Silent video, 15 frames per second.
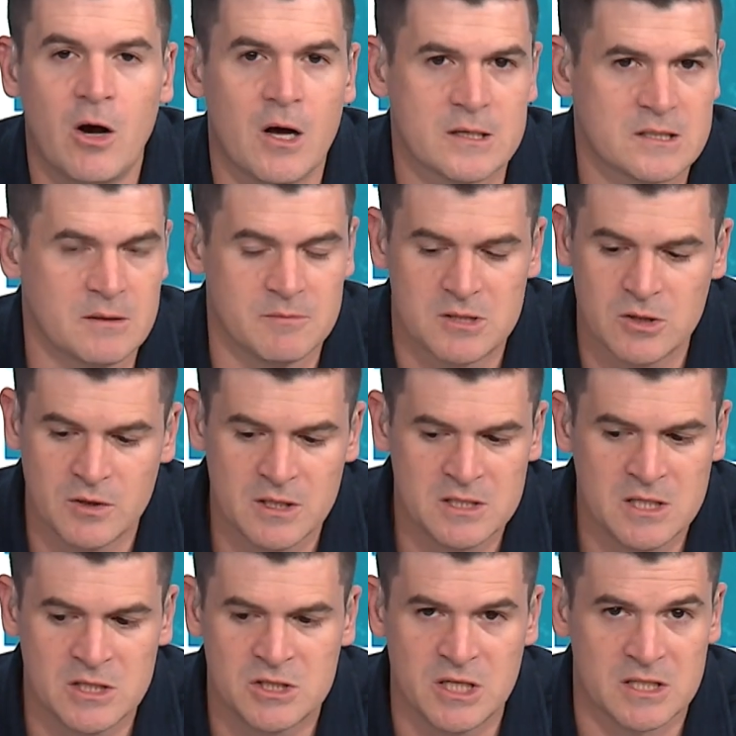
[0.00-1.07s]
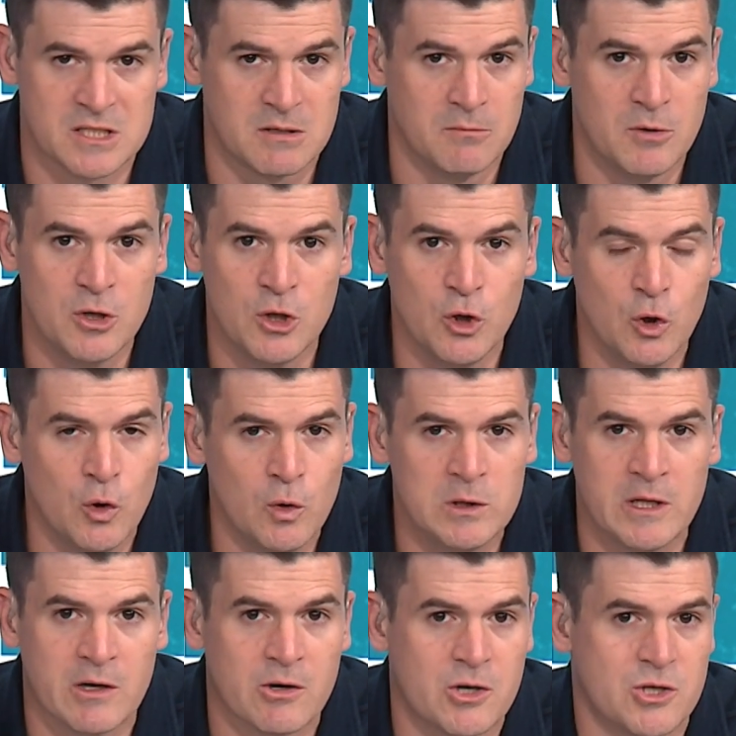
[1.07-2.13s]
awesome. So this is just some new
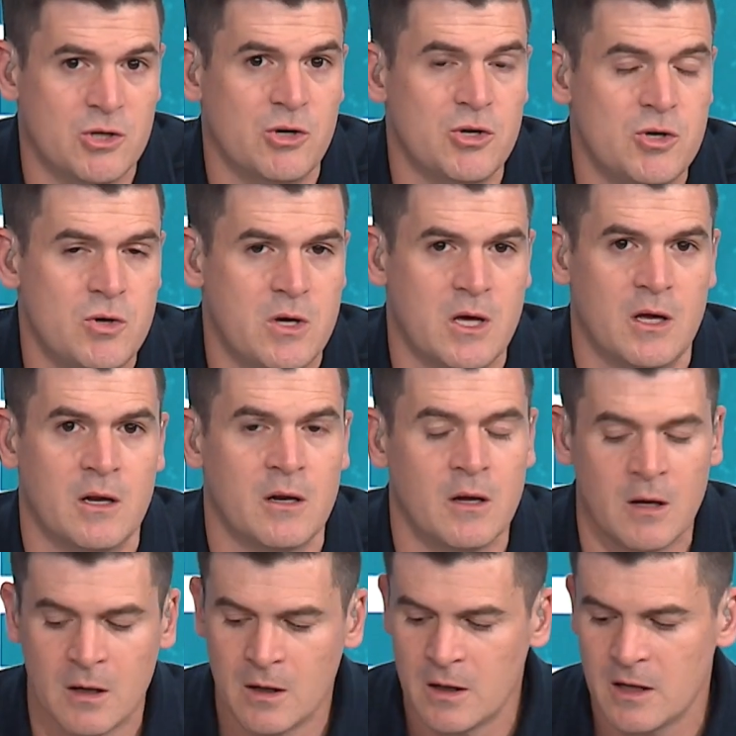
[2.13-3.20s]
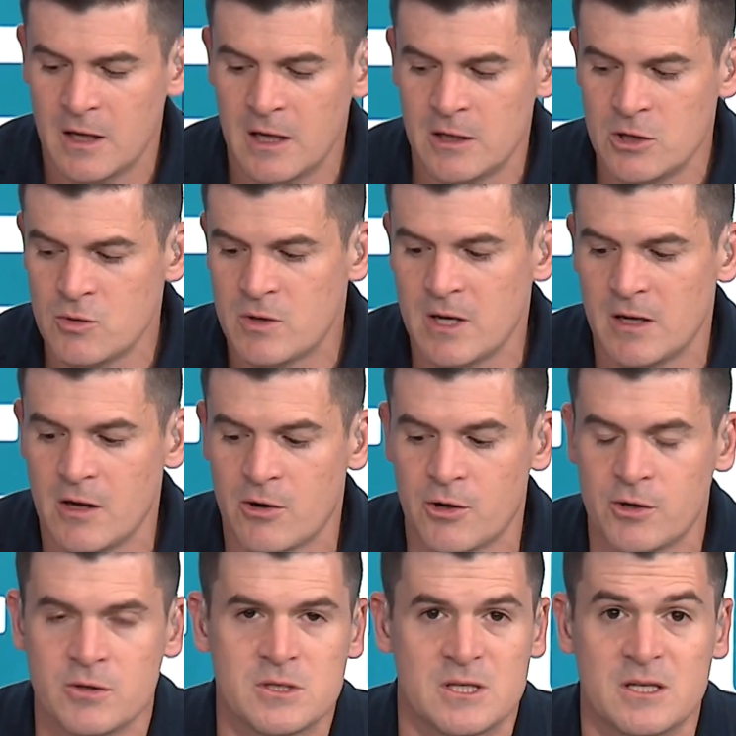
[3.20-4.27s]
literature you can you can
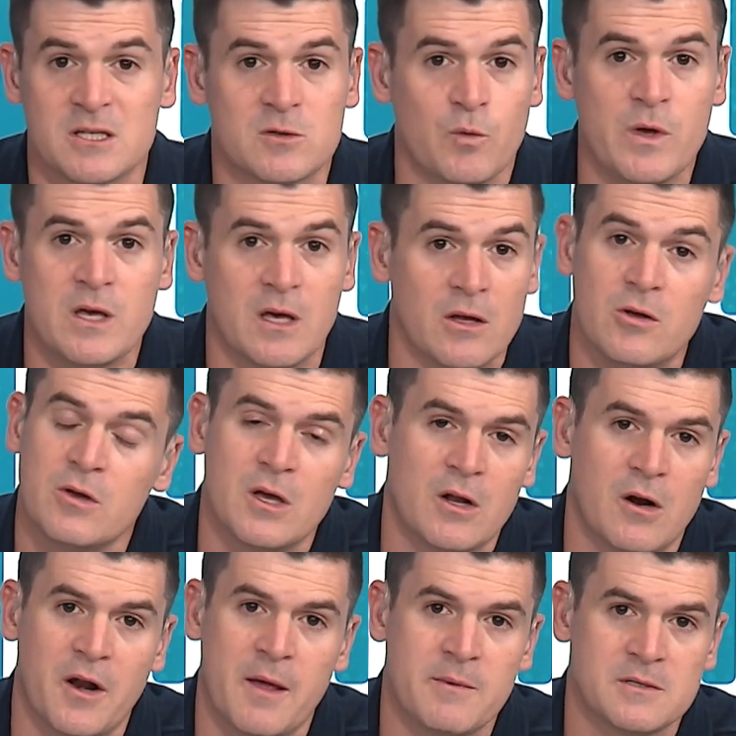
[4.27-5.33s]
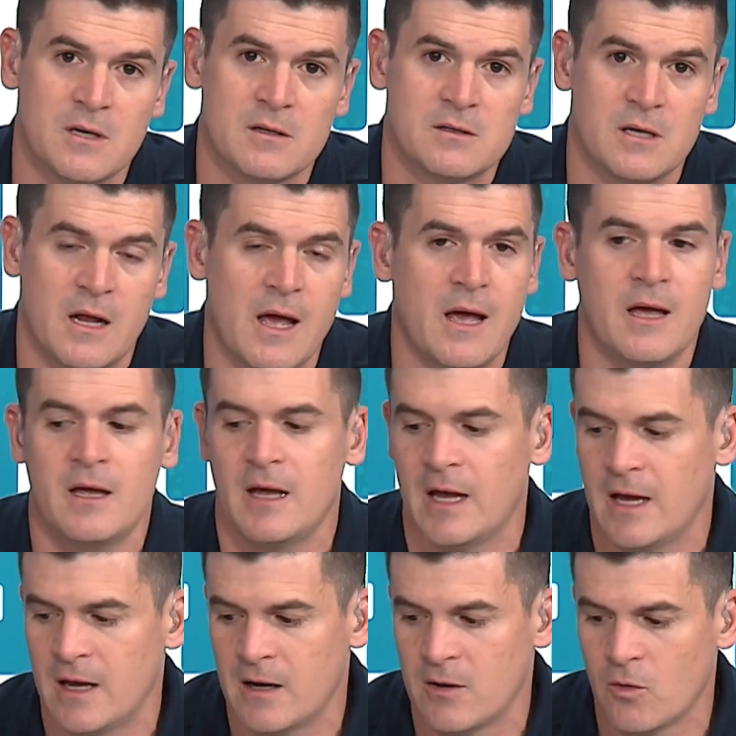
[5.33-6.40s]
introduce this weekend. You can get on Amazon today
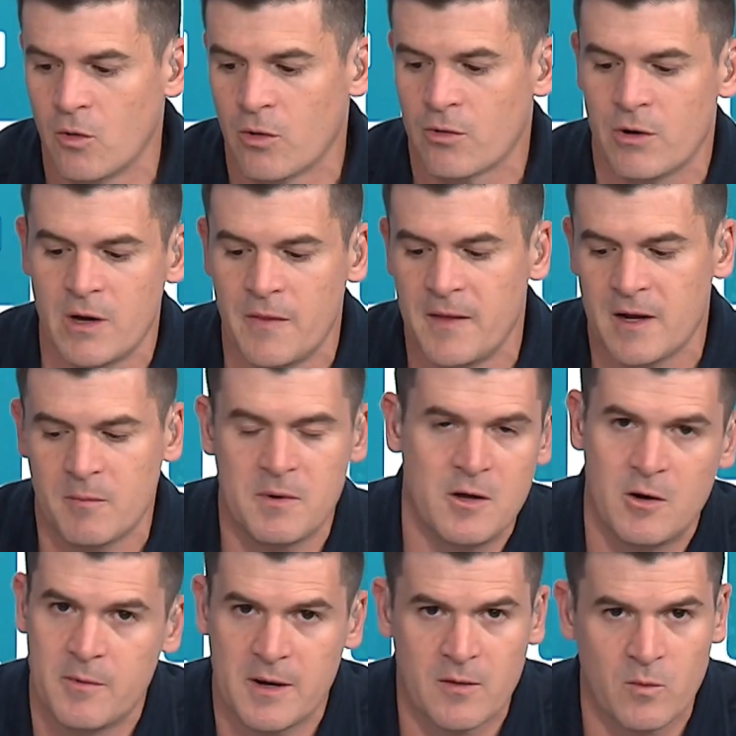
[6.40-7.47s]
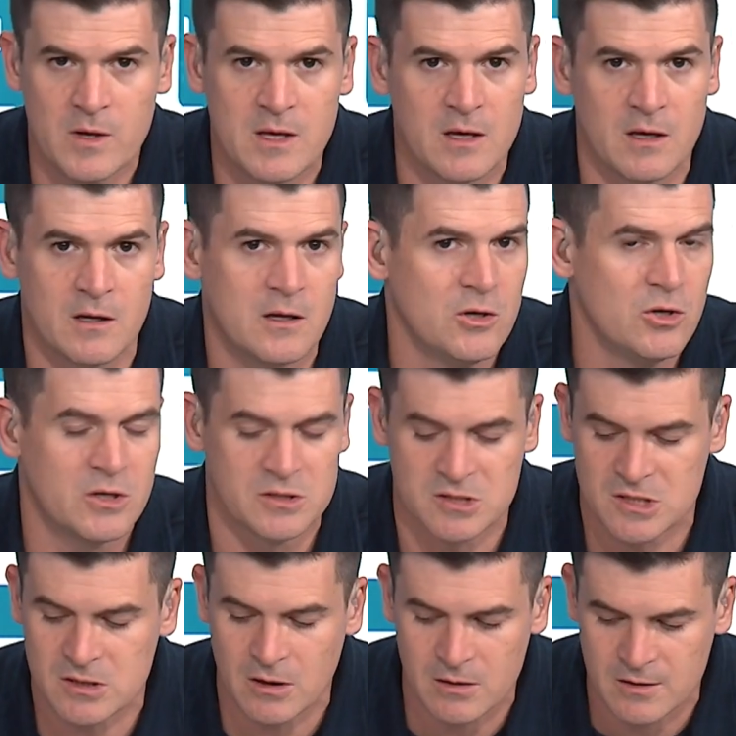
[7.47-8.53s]
and order it and they'll be here by the weekend and you can
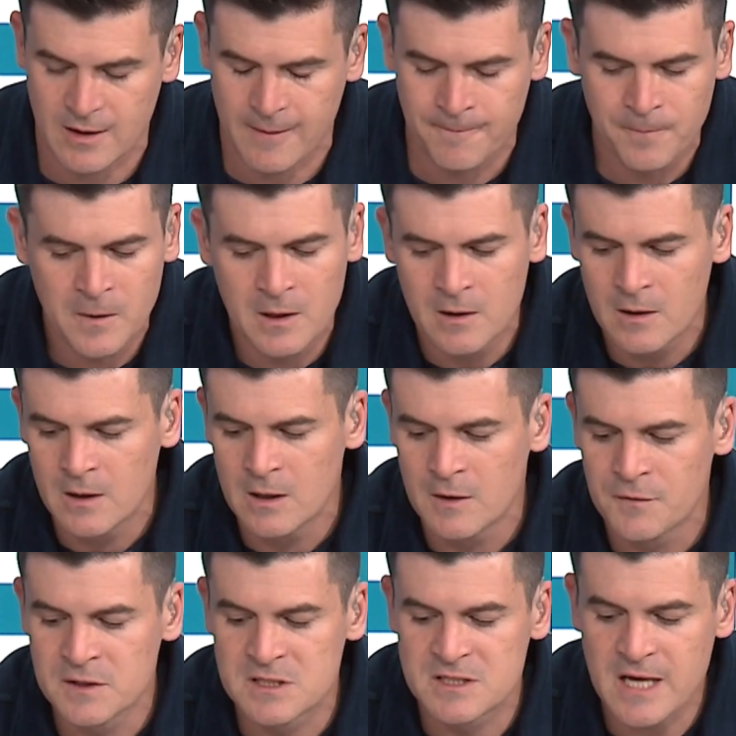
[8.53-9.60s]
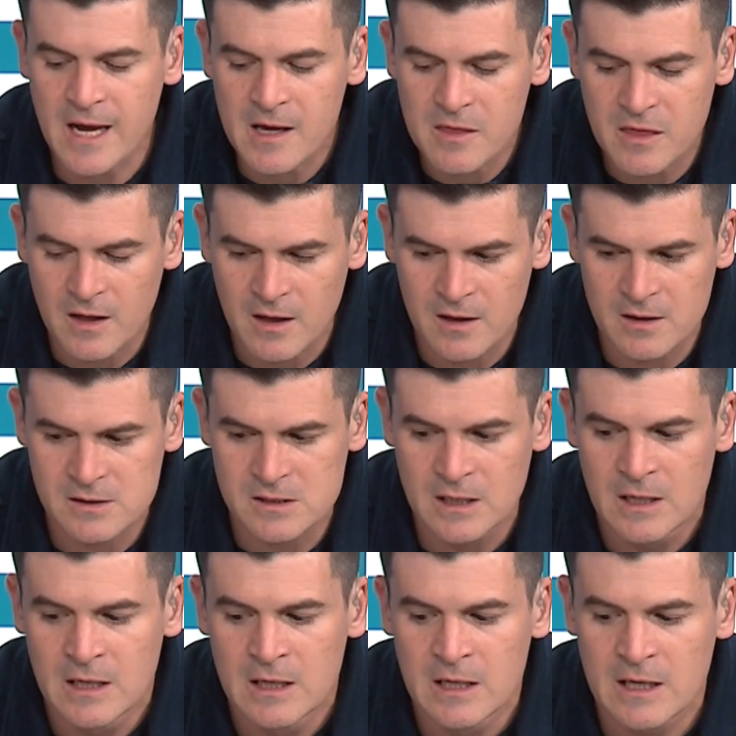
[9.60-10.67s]
start that. The second thing is
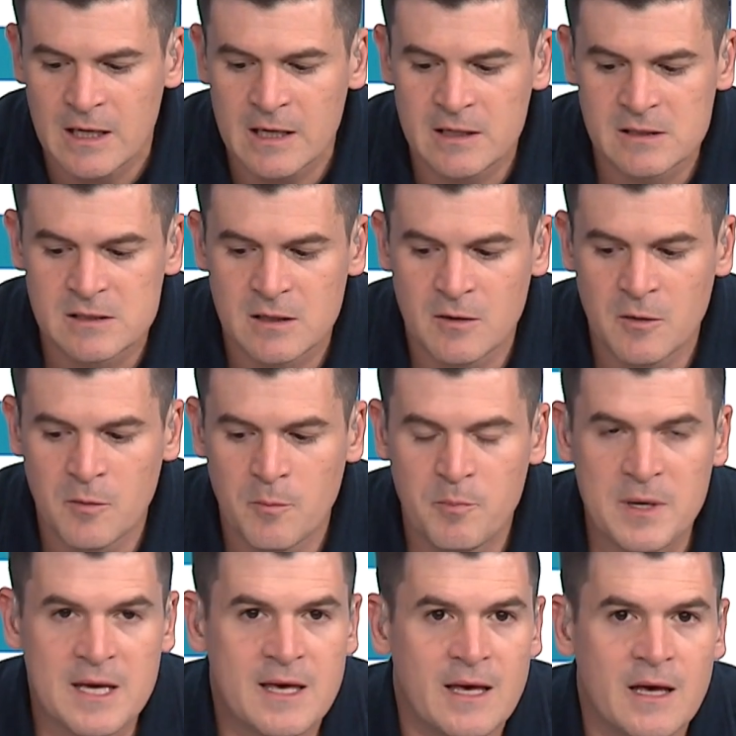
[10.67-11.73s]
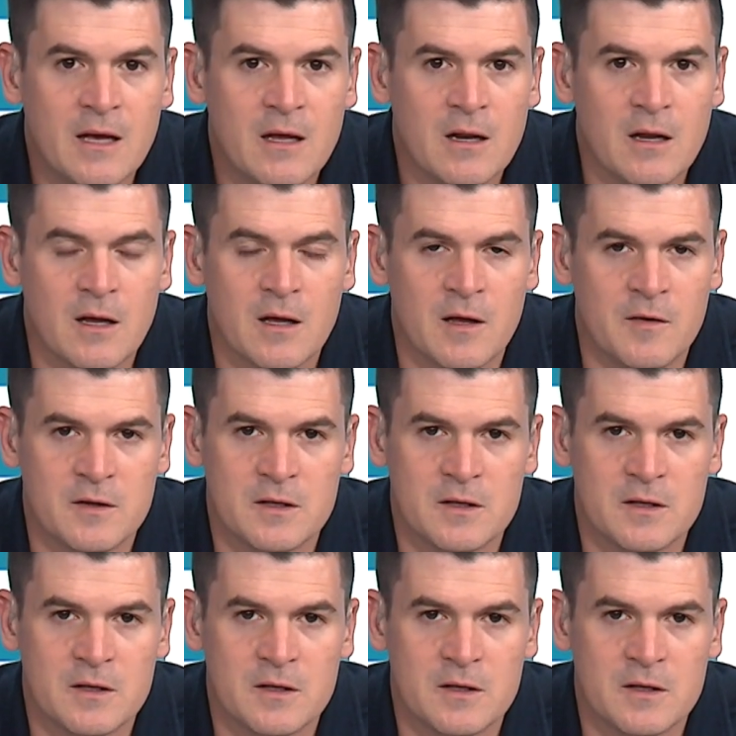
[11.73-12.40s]
is begin